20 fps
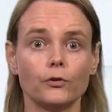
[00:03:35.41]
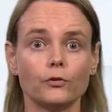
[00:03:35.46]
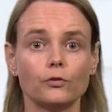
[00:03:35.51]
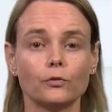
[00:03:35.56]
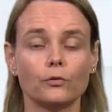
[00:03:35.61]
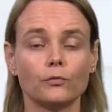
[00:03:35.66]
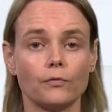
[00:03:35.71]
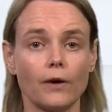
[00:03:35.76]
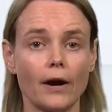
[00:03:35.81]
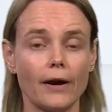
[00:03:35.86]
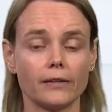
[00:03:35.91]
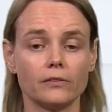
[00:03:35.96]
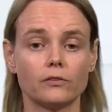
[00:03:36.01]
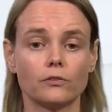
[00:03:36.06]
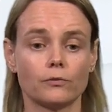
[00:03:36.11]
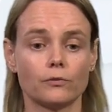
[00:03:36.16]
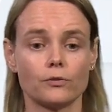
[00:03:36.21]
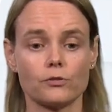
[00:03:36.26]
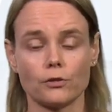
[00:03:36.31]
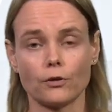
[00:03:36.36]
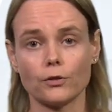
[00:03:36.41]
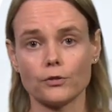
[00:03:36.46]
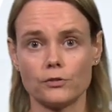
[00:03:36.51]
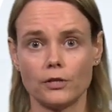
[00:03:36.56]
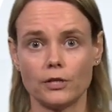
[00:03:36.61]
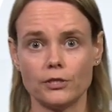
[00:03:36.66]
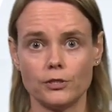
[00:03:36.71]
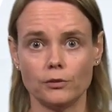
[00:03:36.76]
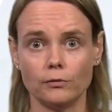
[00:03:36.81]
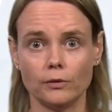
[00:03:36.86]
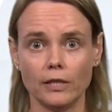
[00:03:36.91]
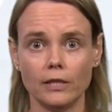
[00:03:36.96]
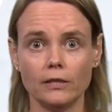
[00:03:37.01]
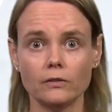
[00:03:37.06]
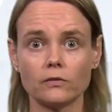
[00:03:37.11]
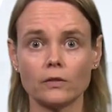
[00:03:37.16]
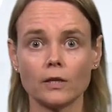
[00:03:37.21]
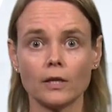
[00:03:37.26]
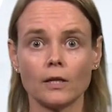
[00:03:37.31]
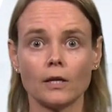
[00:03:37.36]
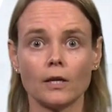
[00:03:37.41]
to find the results that you need,